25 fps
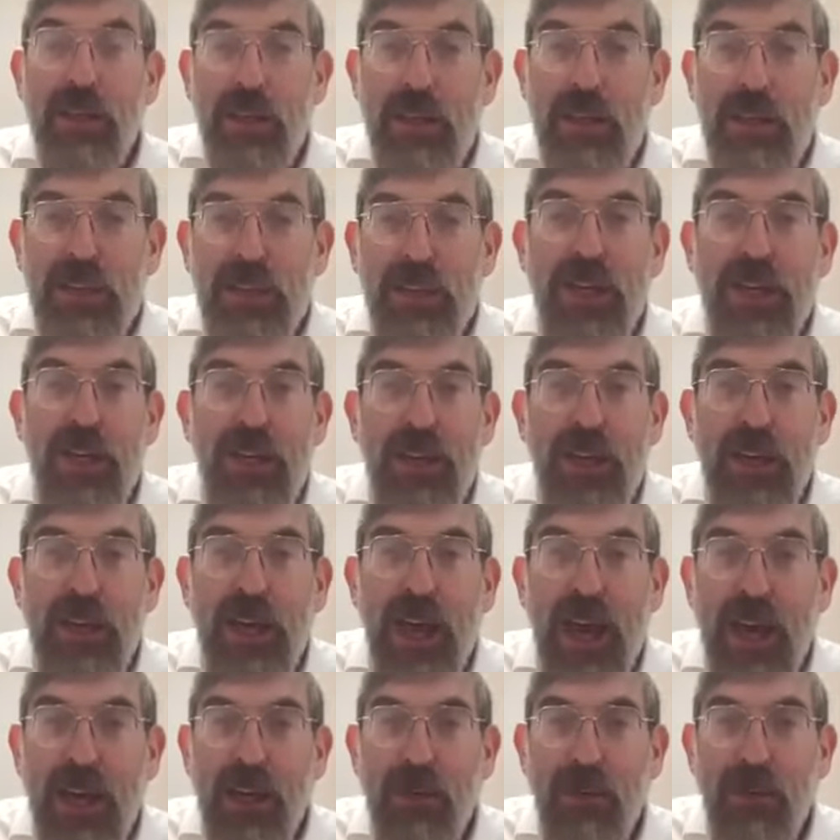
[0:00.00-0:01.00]
Ish ki
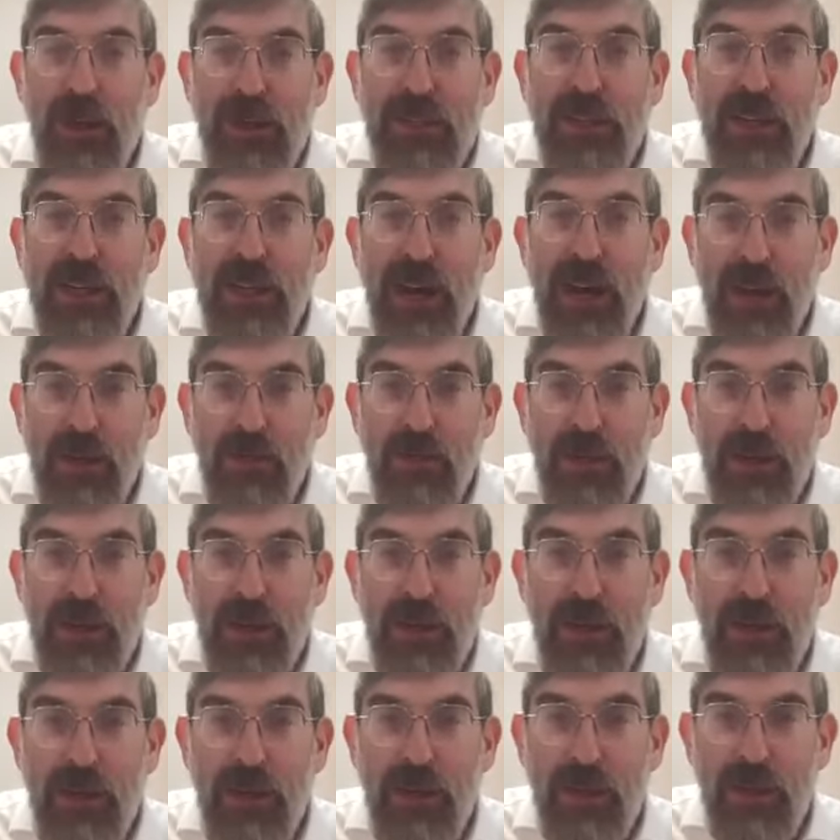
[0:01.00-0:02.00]
yikach. What does yikach
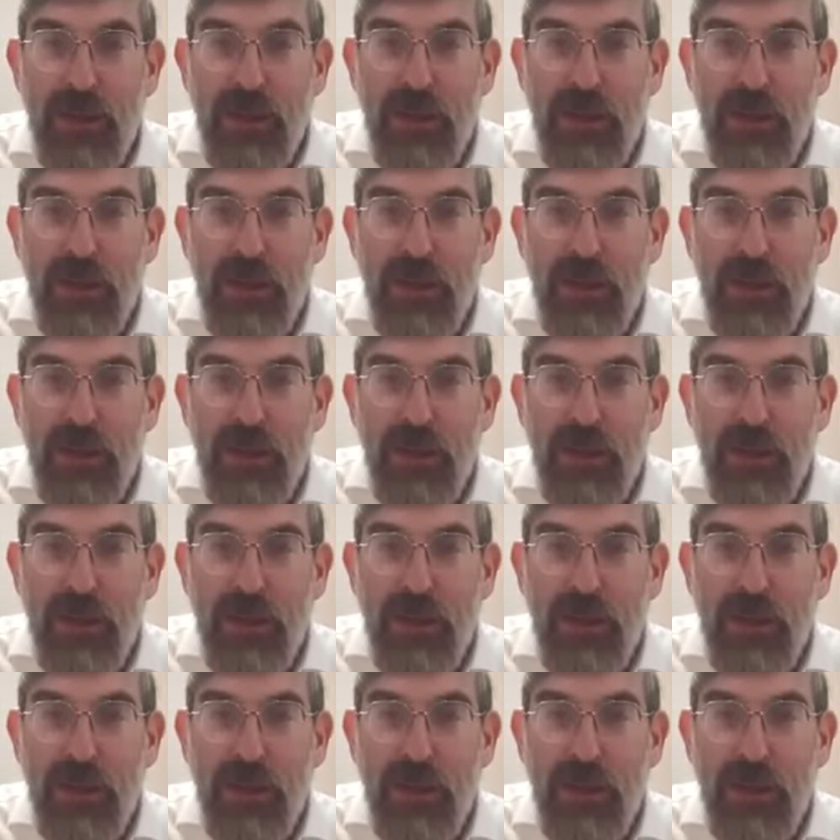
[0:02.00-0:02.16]
mean?